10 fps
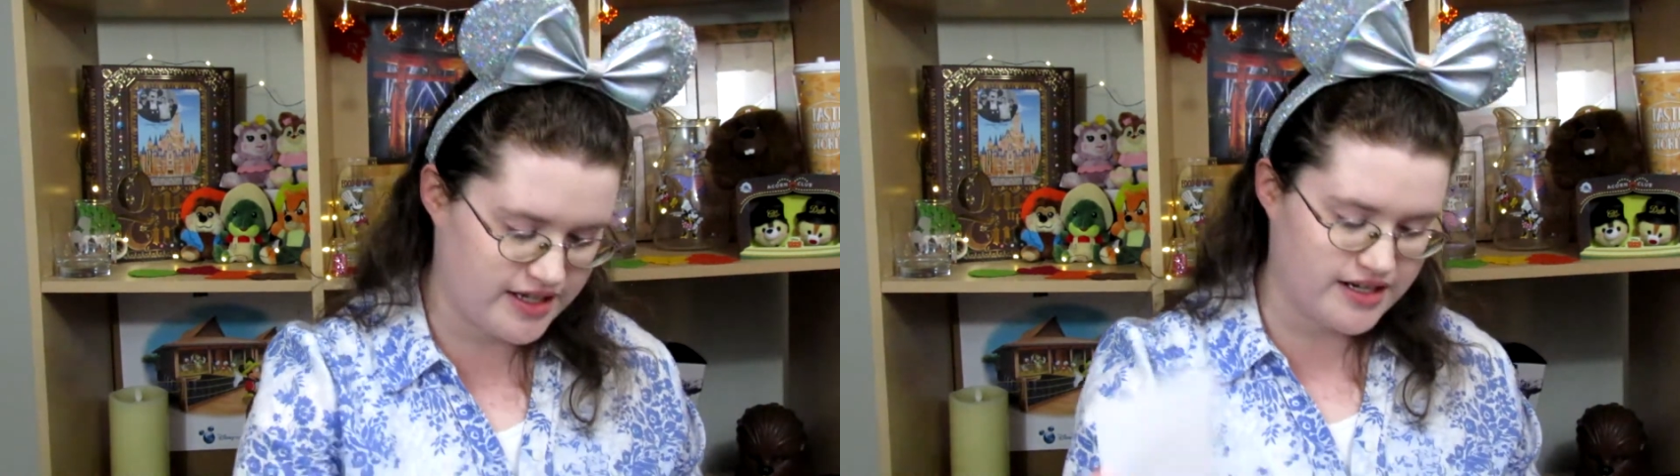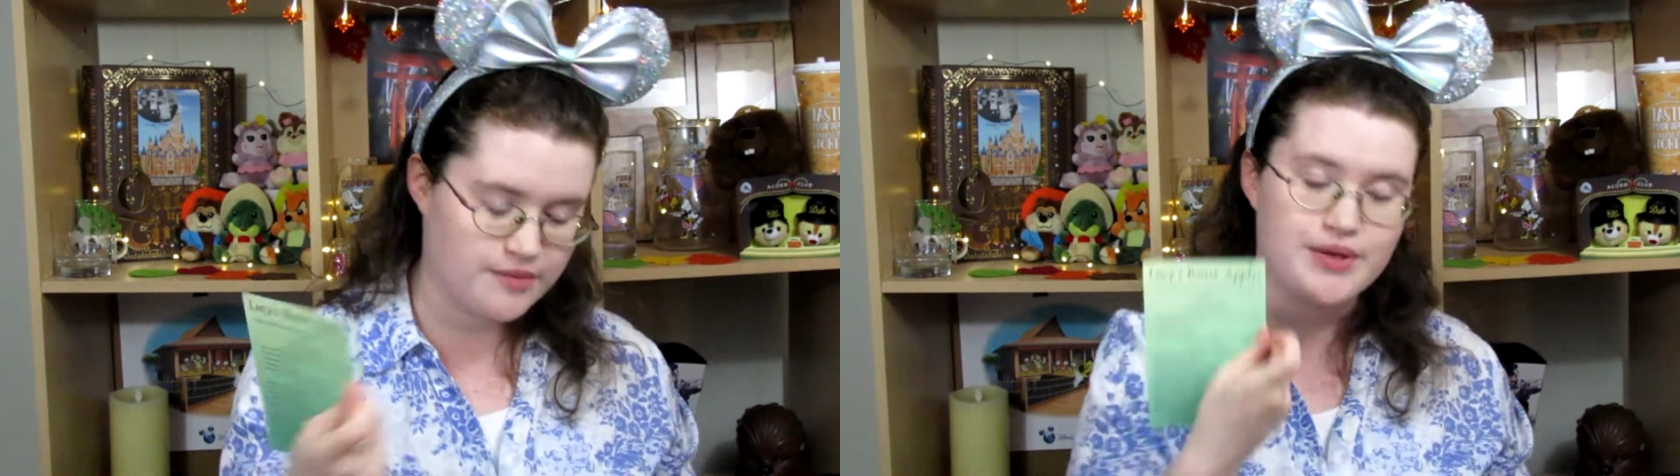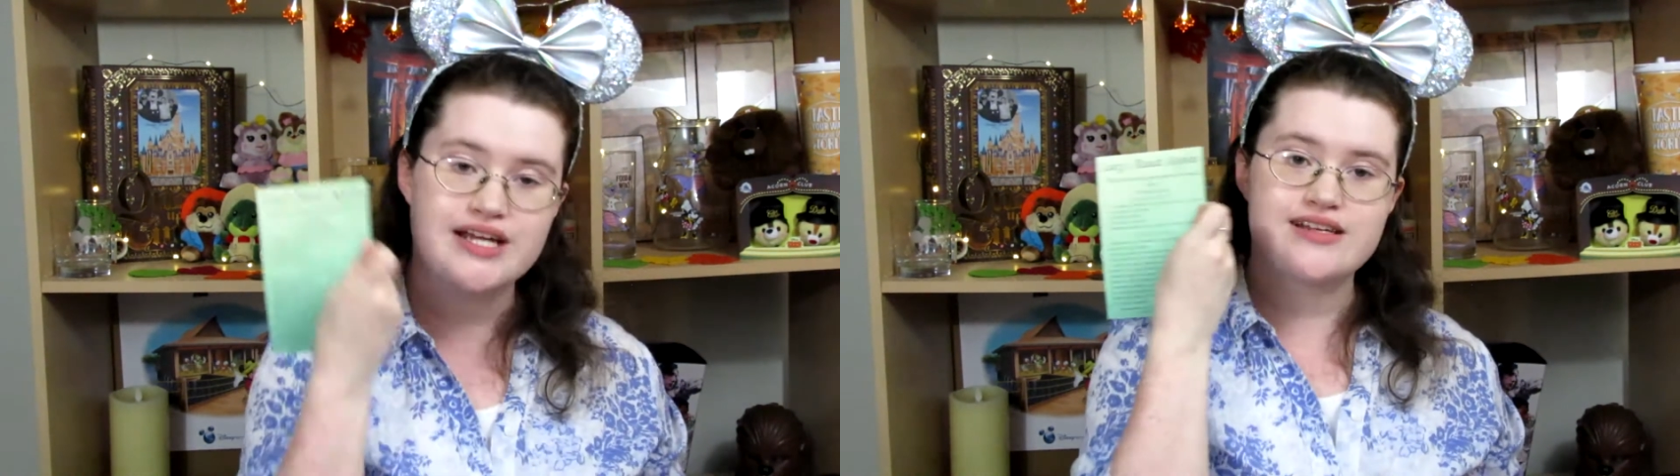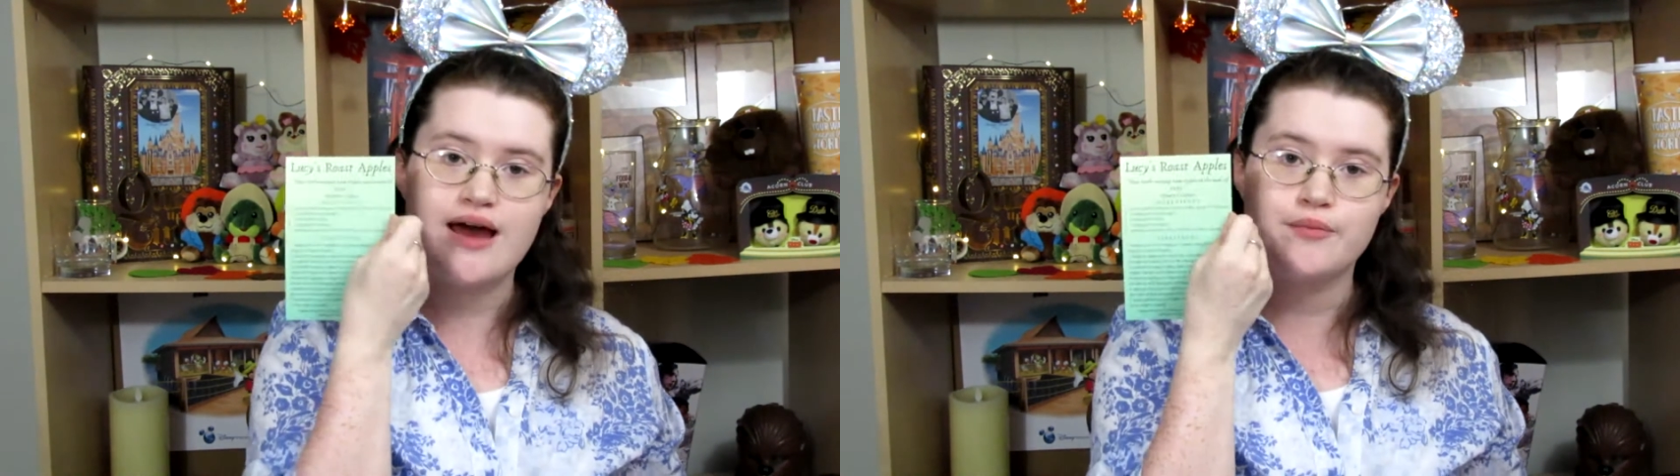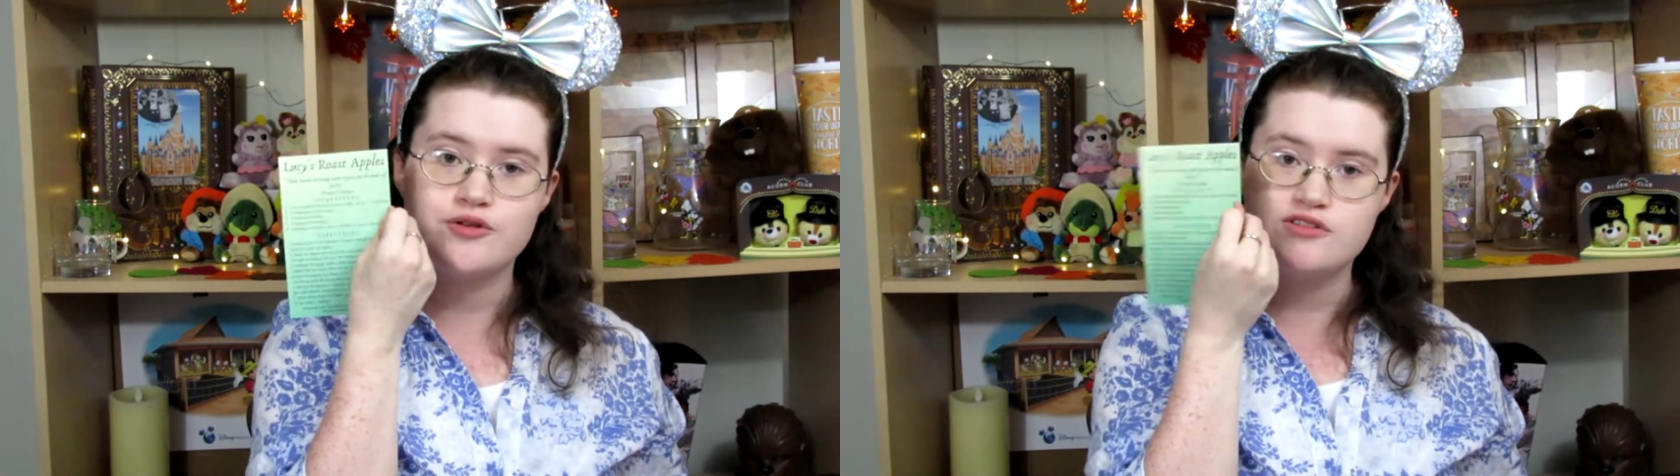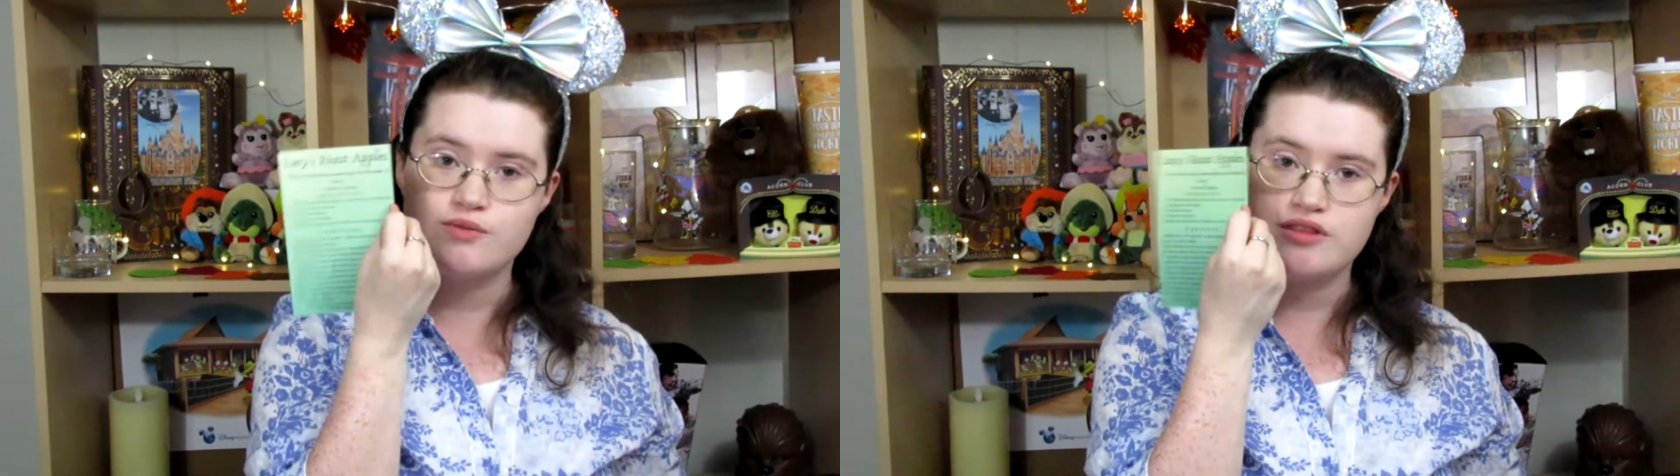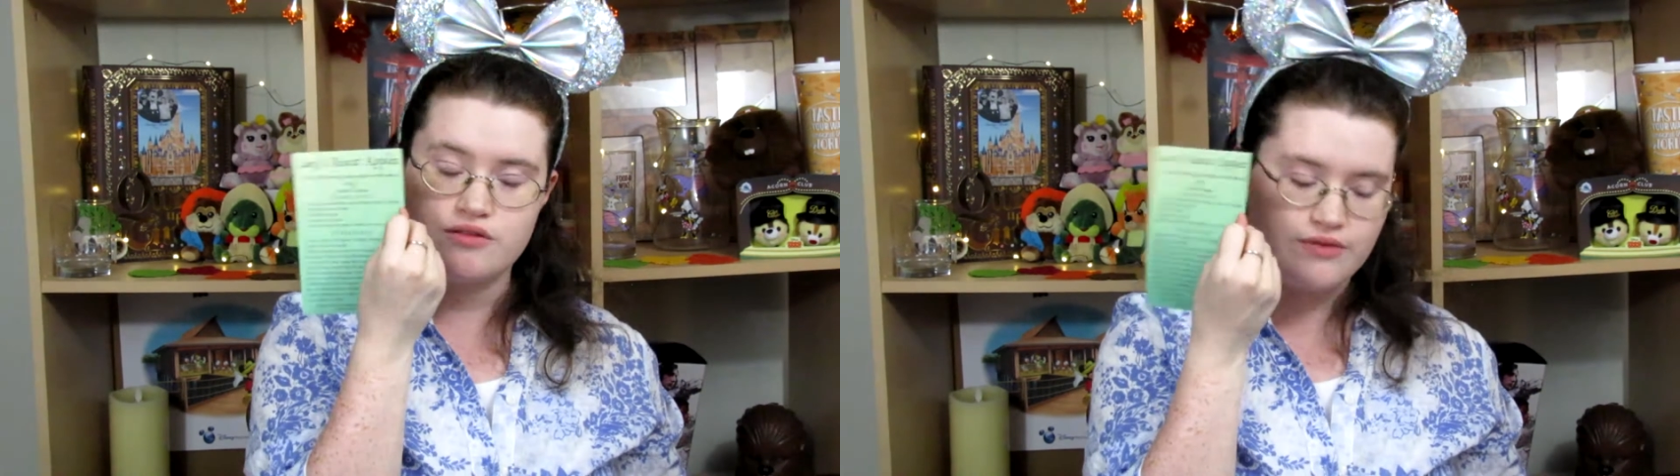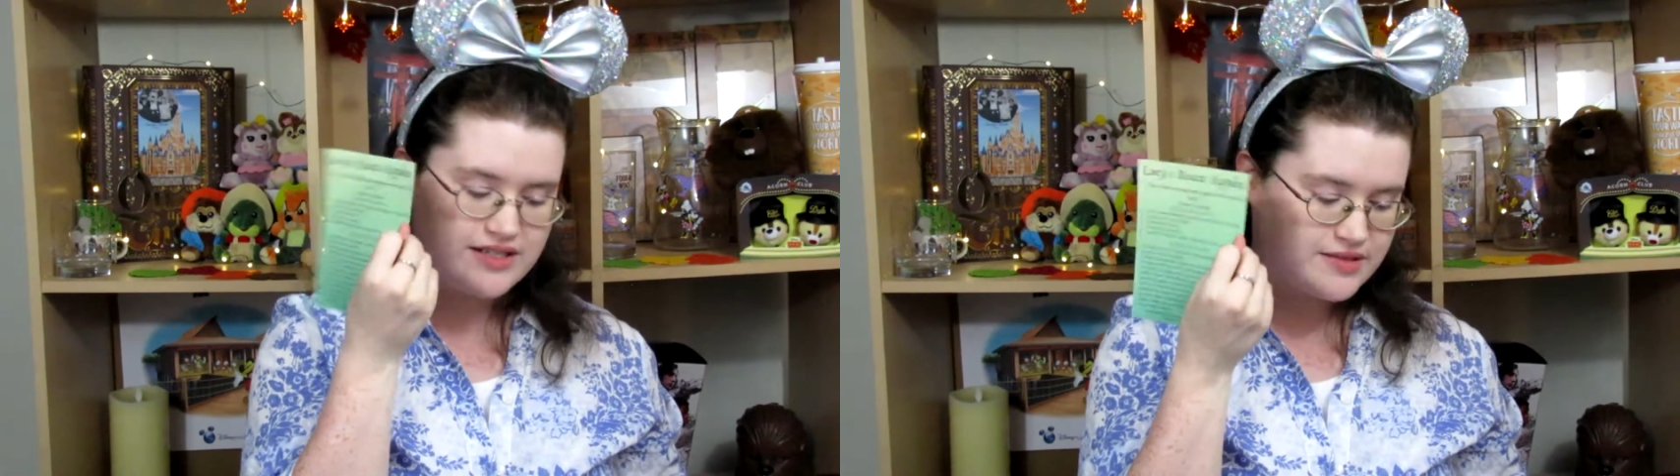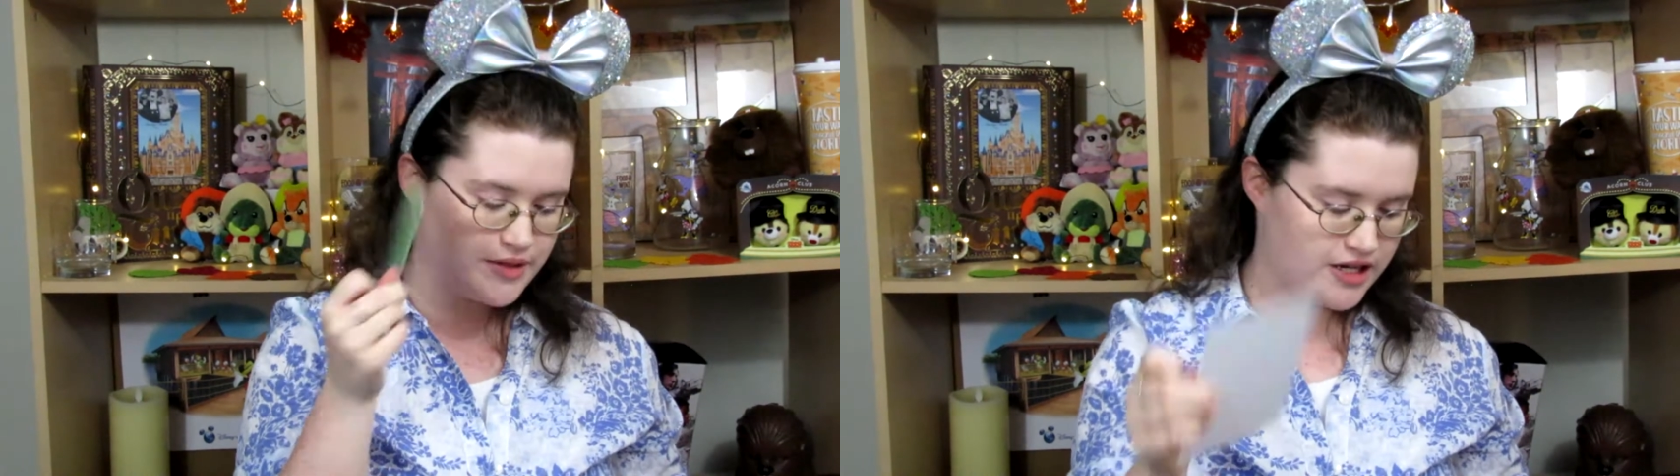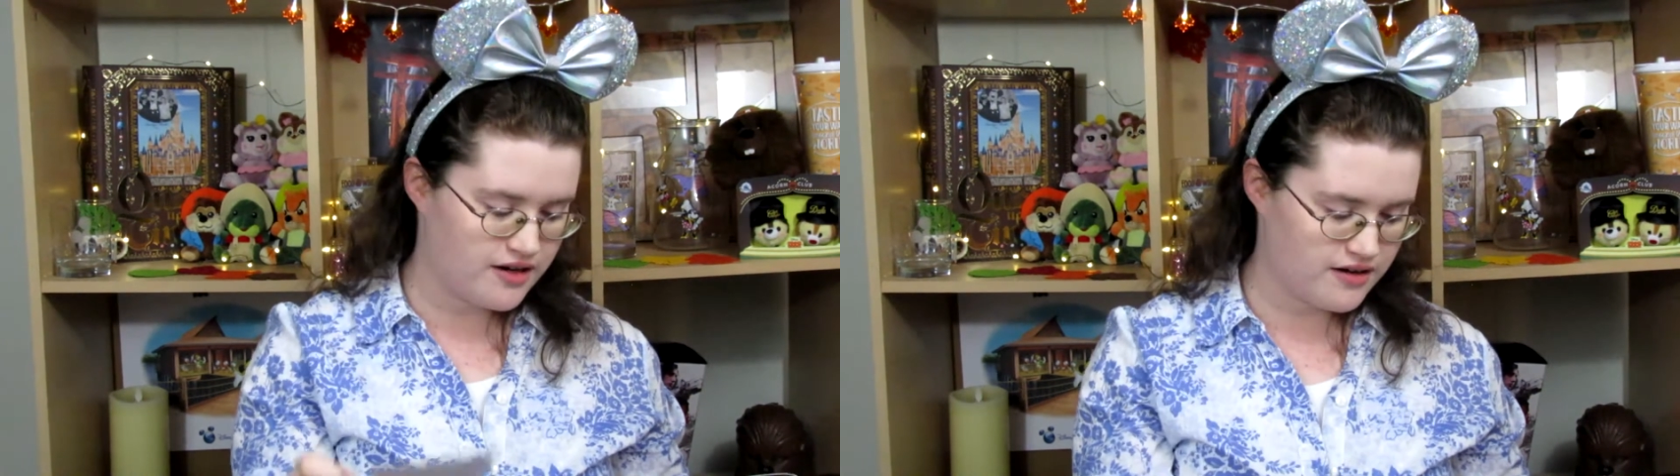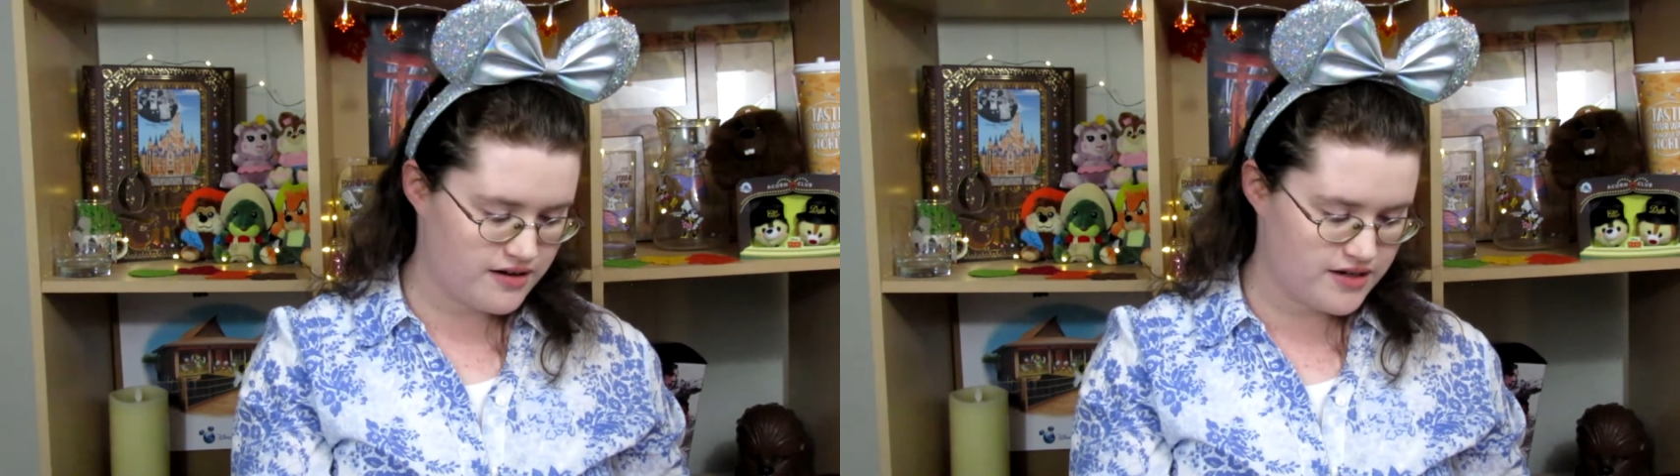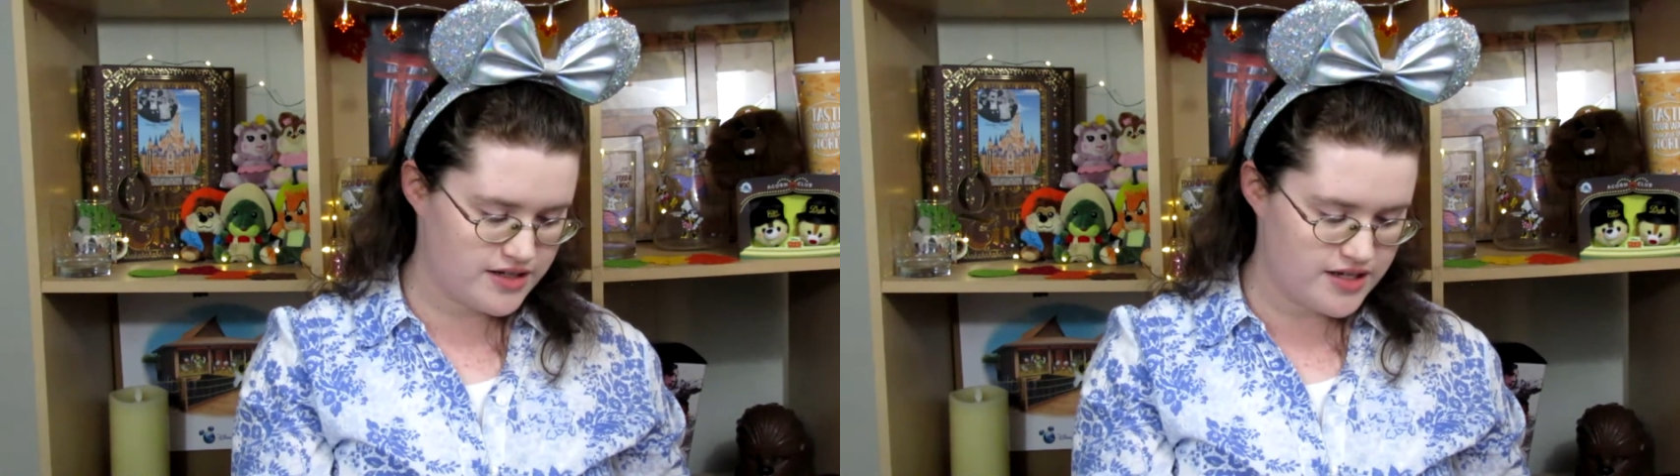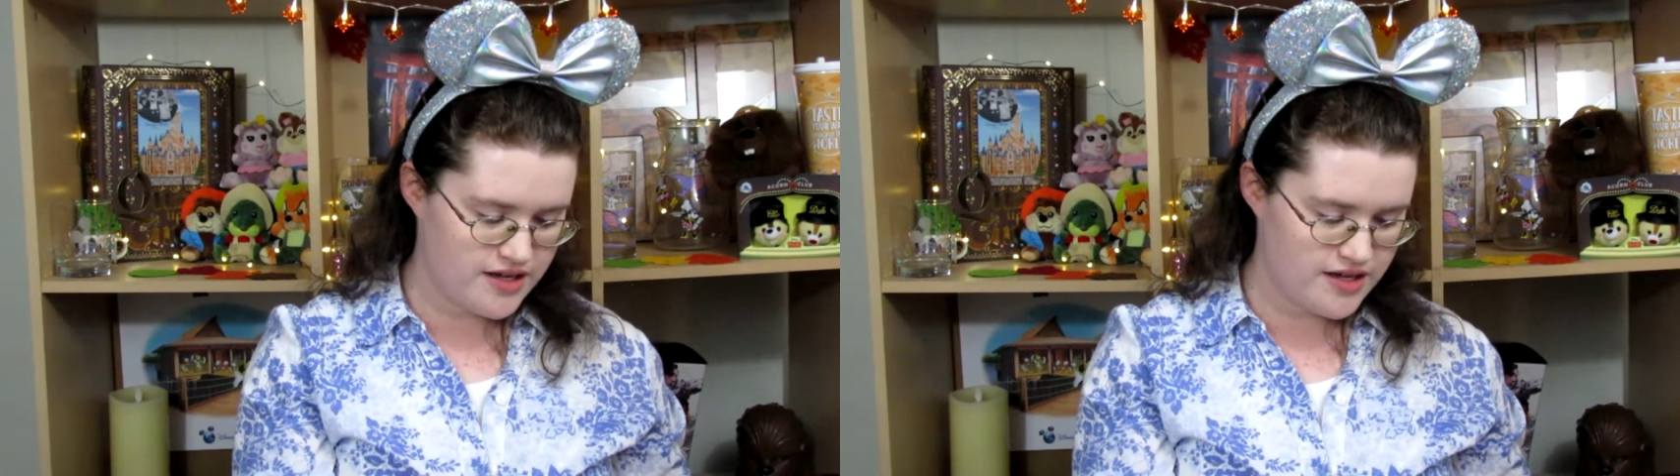eating baked apples with the recipe card.